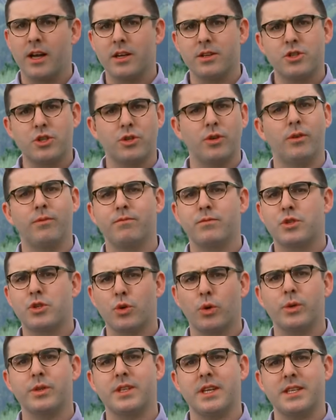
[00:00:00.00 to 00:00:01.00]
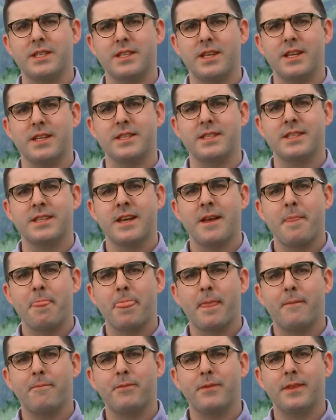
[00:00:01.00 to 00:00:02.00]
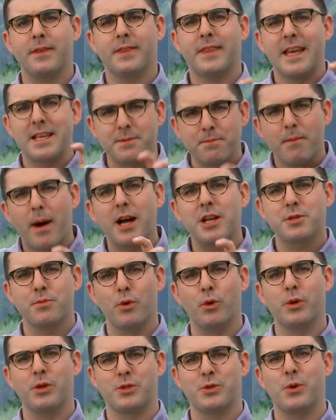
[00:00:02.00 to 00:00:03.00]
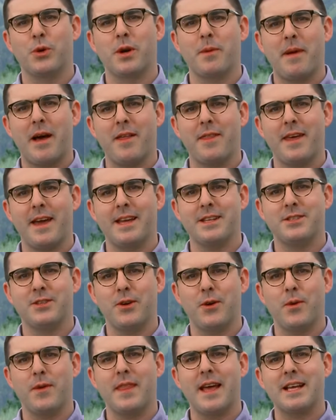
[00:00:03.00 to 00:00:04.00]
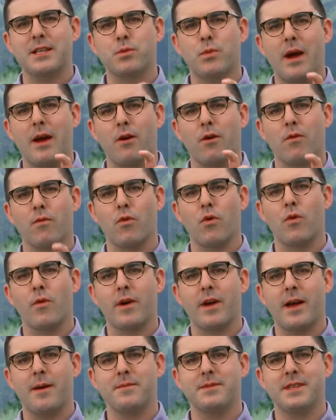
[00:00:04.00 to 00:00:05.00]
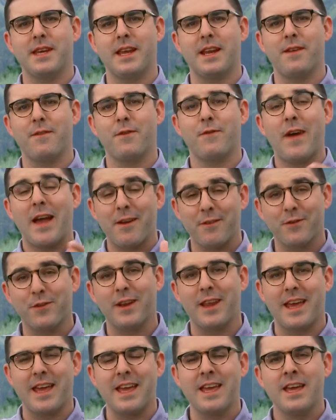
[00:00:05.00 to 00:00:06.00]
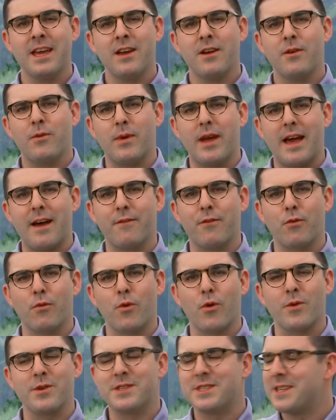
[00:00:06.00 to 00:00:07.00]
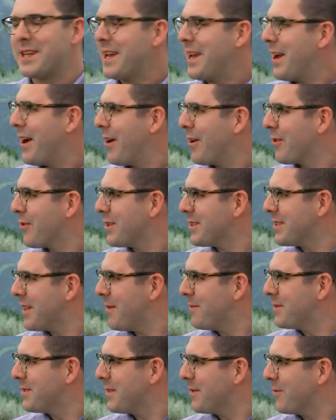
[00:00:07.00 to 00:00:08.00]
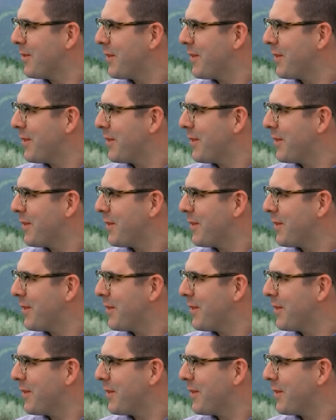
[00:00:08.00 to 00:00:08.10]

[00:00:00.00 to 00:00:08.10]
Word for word: short distance, there's much more to talk about there too, and that's where Aurora comes in. And thankfully, we have Aurora CEO Chris Urmson